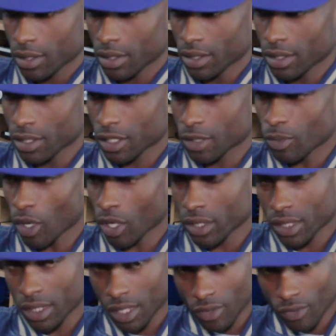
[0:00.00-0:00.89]
this is
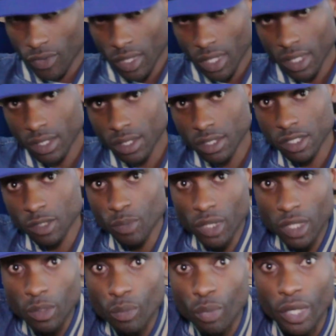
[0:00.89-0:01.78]
Bars TV, and this has
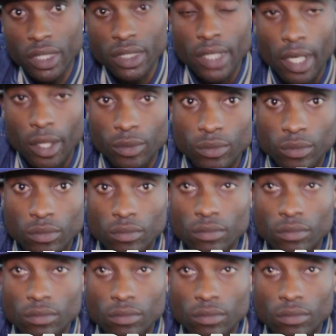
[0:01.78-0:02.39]
been The Breakdown.